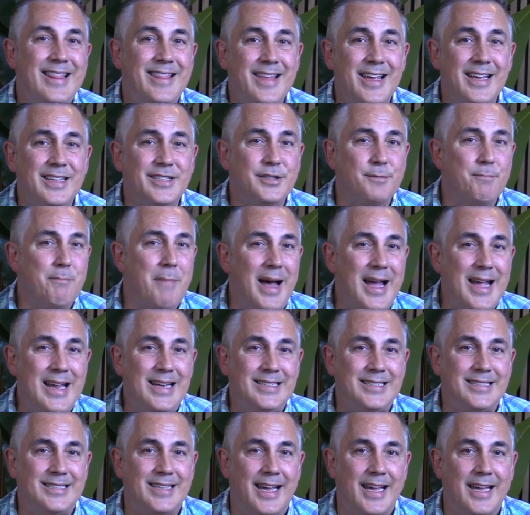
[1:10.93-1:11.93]
This
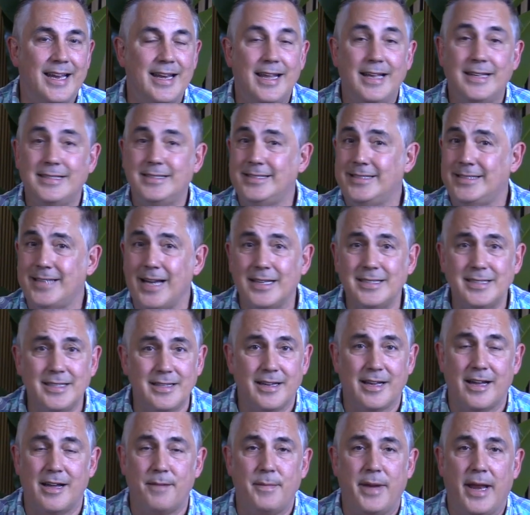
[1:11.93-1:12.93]
mindset, it doesn't
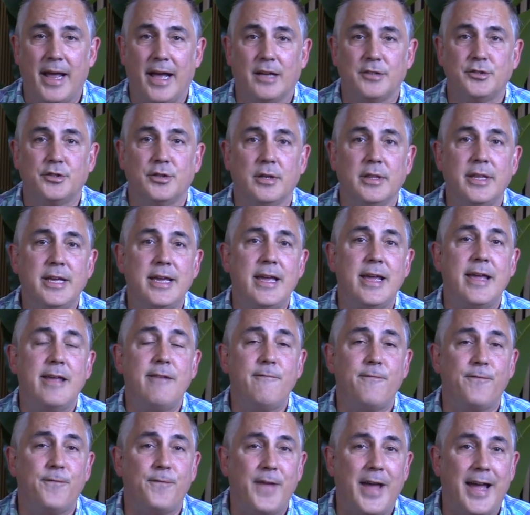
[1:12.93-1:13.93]
come naturally.
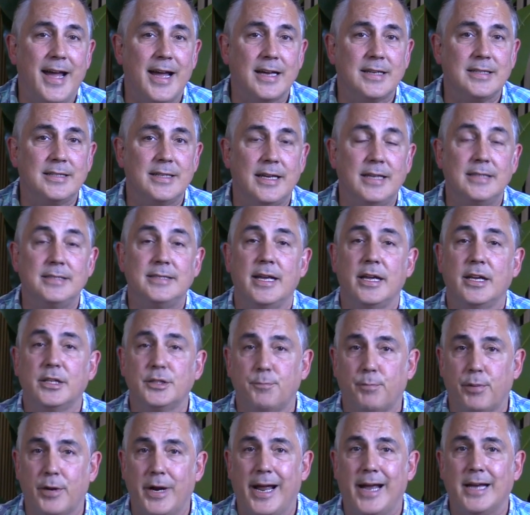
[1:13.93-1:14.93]
In fact, it takes
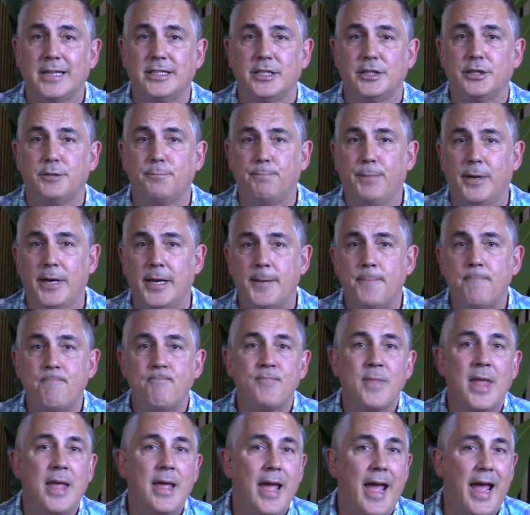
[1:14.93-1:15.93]
practice. But
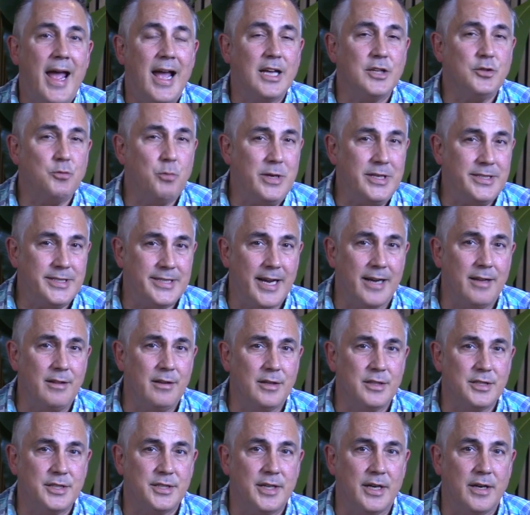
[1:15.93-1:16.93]
as we tell
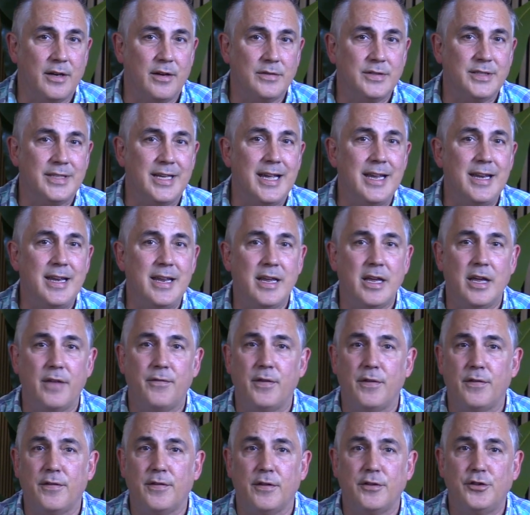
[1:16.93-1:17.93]
ourselves any
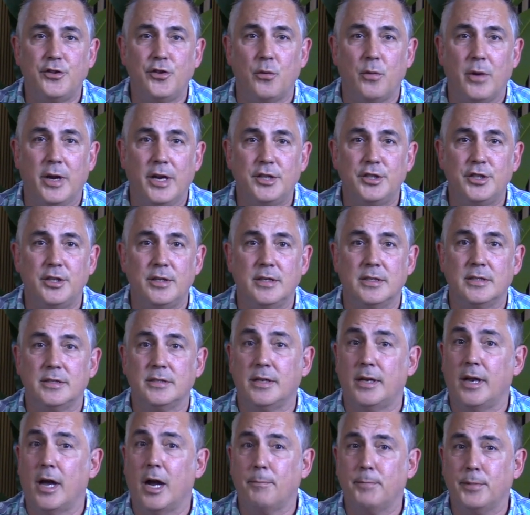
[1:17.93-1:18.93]
given situation is
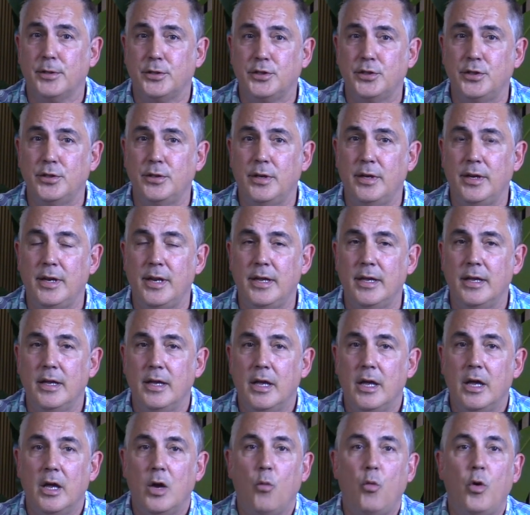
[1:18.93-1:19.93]
an opportunity,
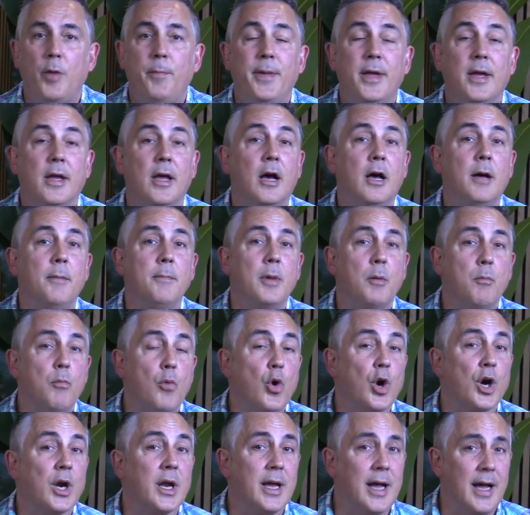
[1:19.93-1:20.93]
we become
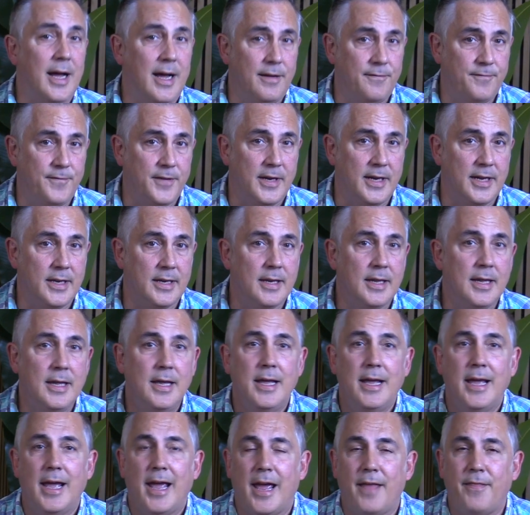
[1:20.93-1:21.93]
more confident.
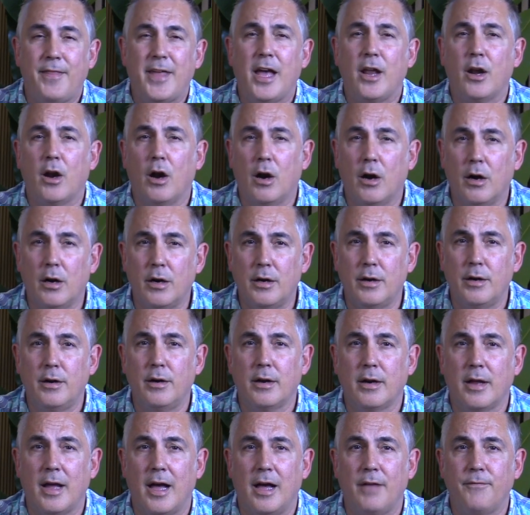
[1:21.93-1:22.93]
And that
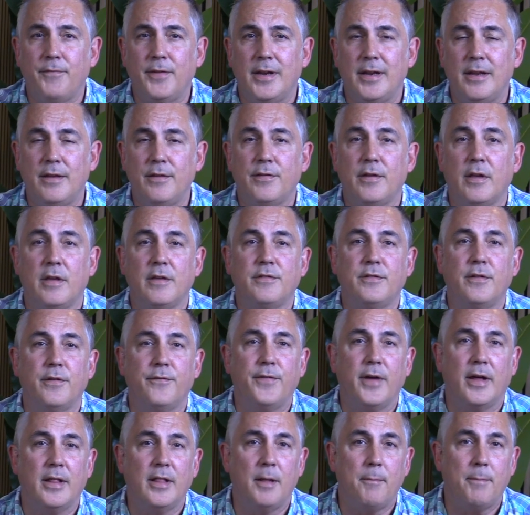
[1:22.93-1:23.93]
hard-earned confidence is
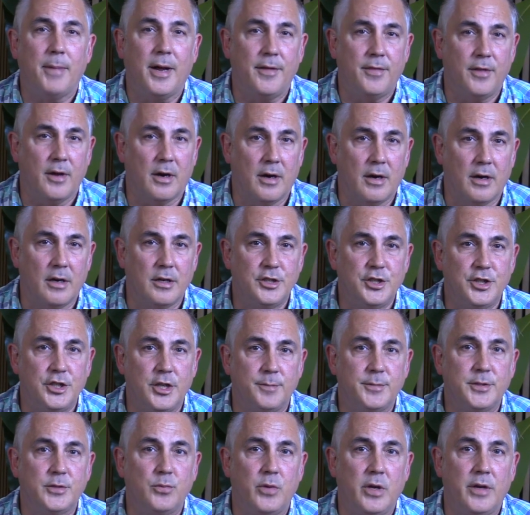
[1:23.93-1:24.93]
developed by the
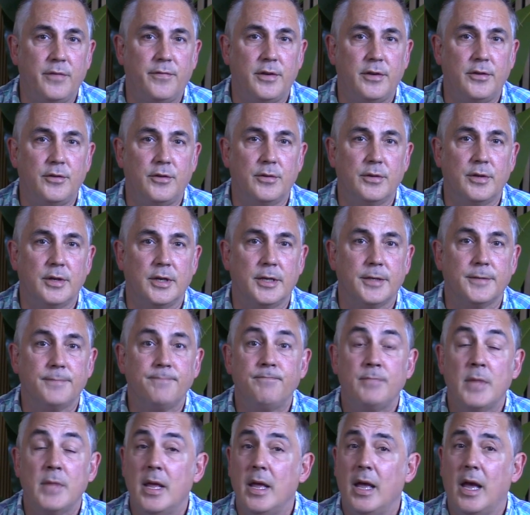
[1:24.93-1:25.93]
hardships we've endured.
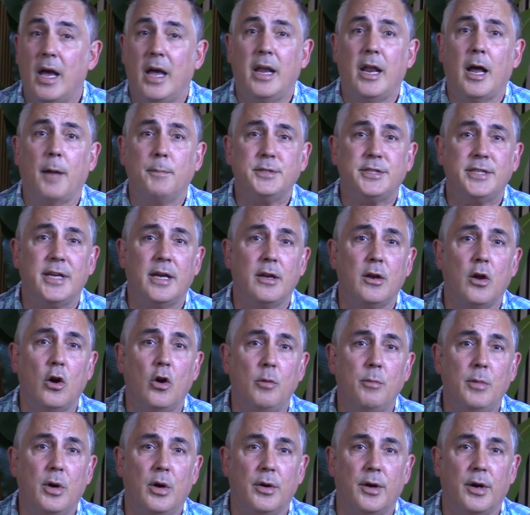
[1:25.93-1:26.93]
An upset
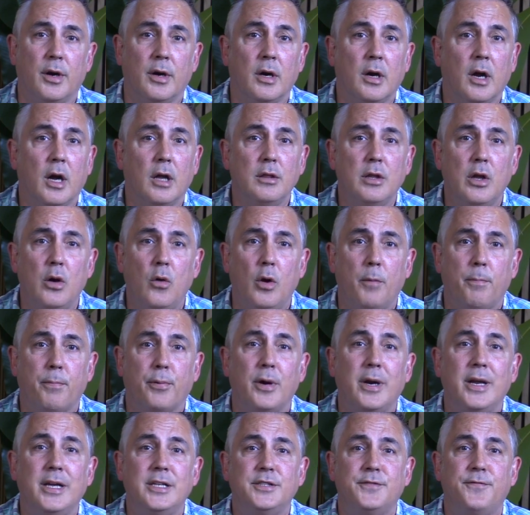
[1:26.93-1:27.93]
homeowner, a low
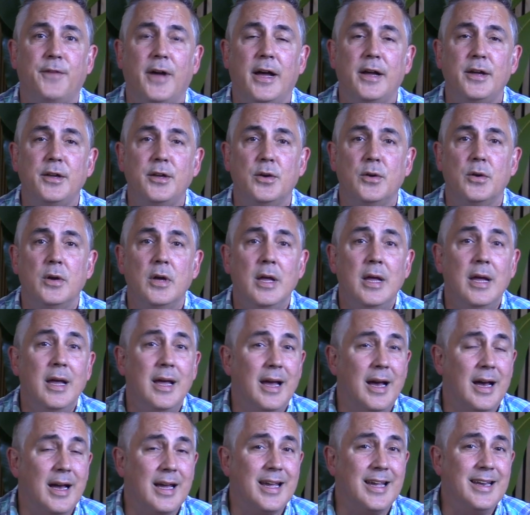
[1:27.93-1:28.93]
appraised value,
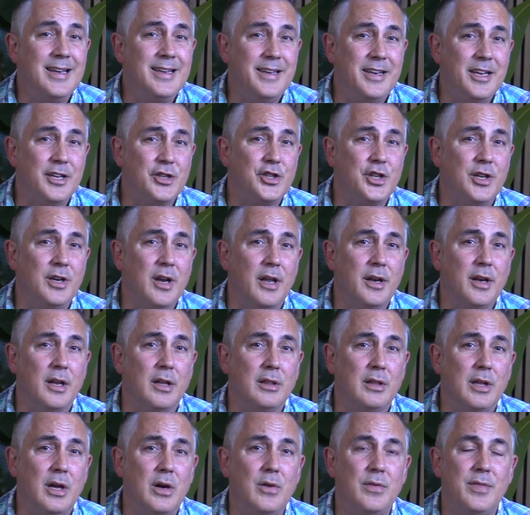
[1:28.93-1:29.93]
a condition on a
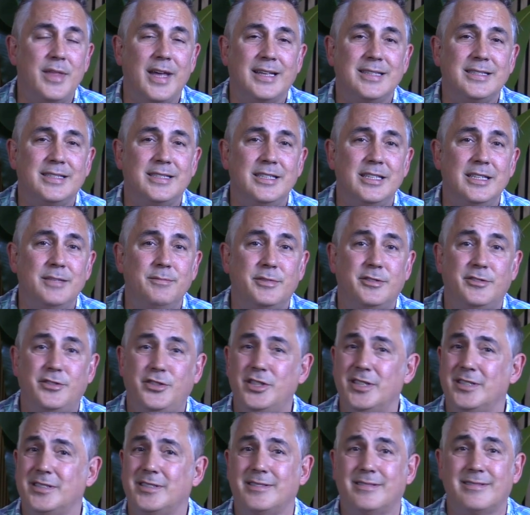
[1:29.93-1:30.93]
loan that seems
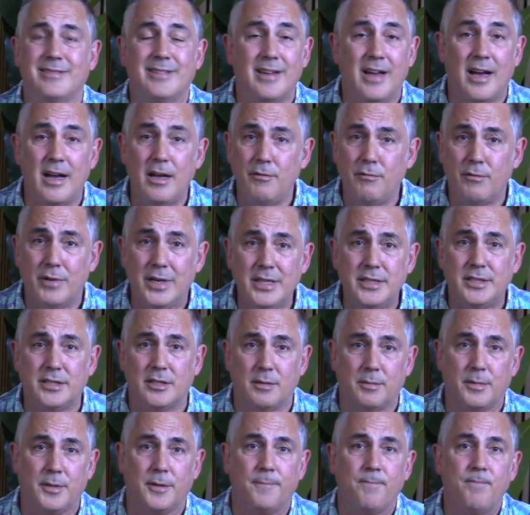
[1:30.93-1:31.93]
just
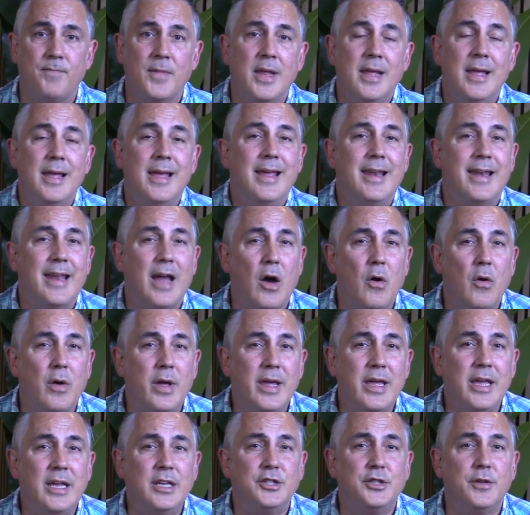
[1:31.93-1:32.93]
unreasonable. Now,
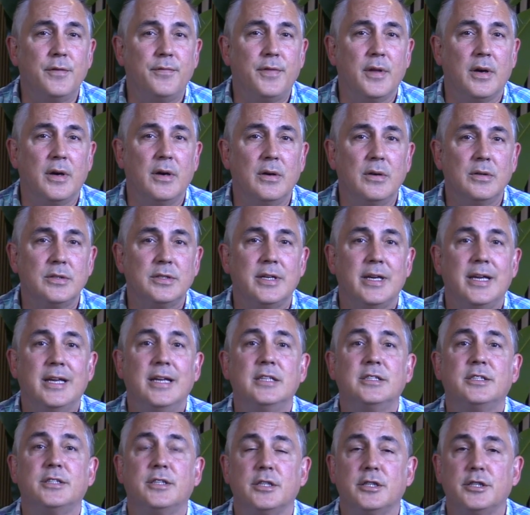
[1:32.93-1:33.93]
each of those
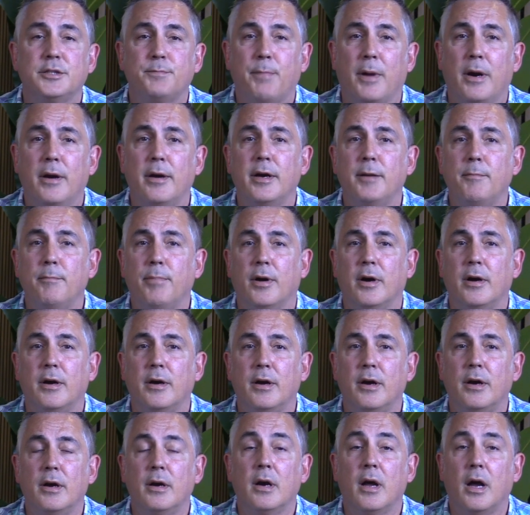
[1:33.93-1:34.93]
is the sparring
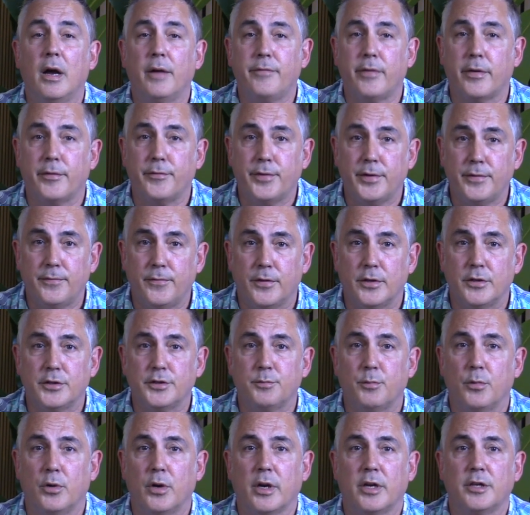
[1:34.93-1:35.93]
partner of a
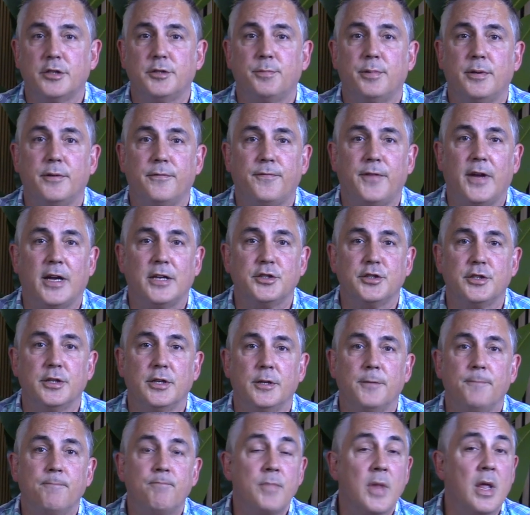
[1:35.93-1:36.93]
reverse mortgage
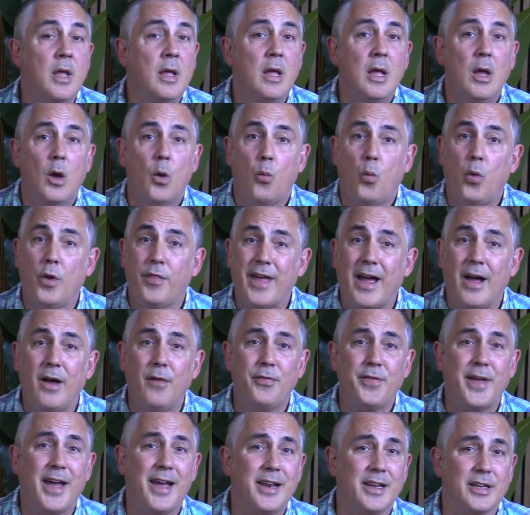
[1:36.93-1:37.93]
professional.
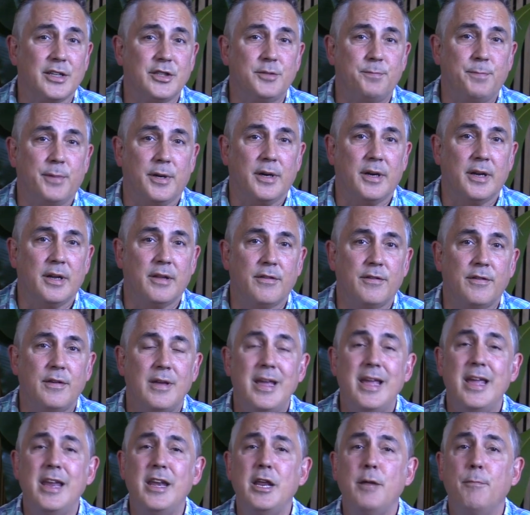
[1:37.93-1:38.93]
Without that experience,
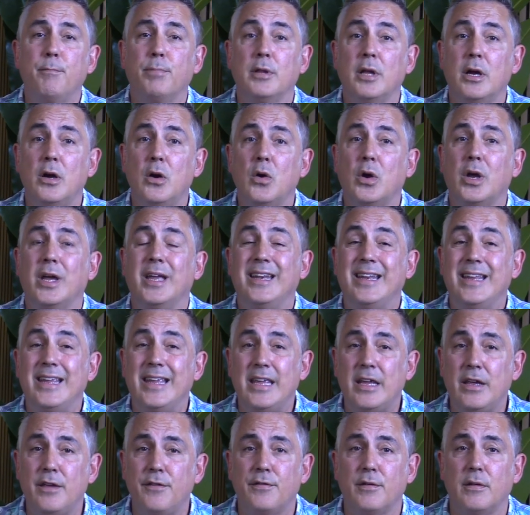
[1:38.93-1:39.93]
any blow could
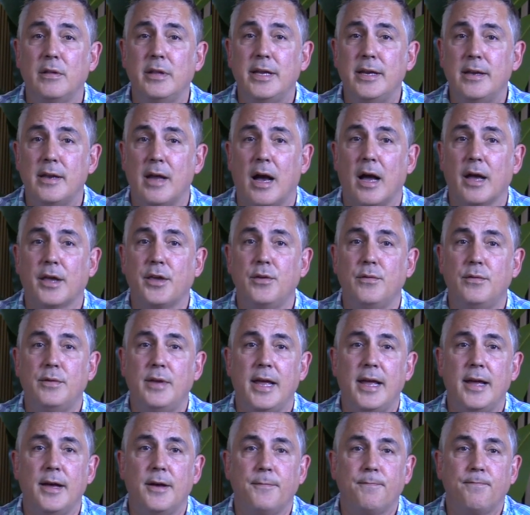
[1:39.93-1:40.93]
easily knock you
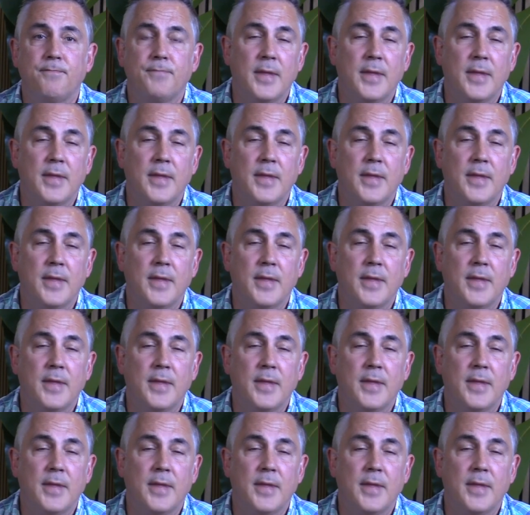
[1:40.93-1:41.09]
down.